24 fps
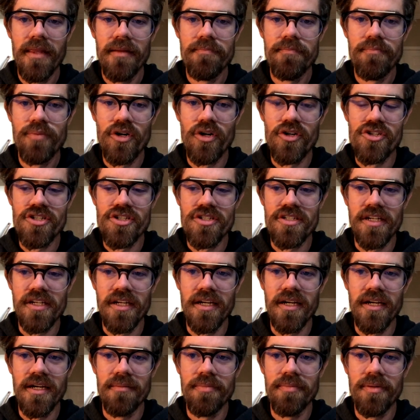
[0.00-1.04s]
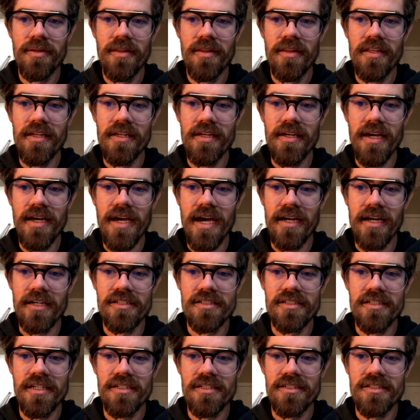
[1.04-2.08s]
purchasing up the
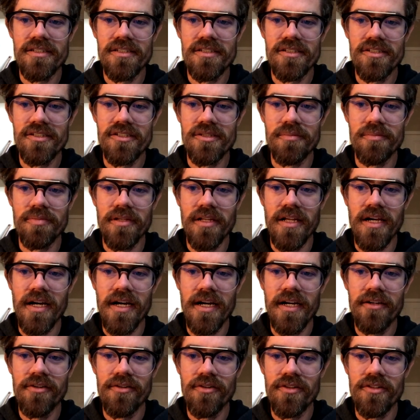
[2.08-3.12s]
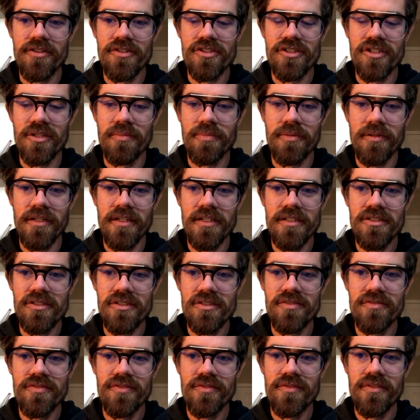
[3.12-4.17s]
excess supply or the
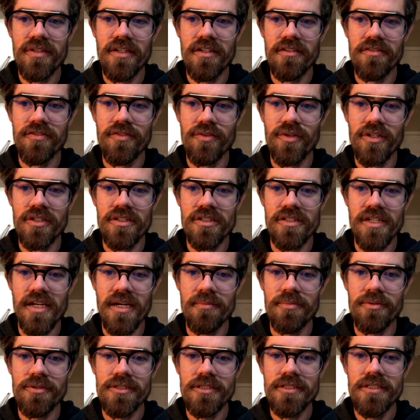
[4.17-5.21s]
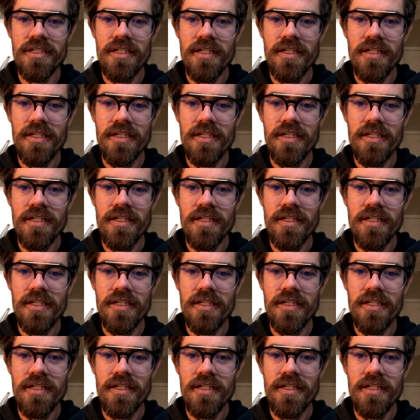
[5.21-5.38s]
surplus, for example.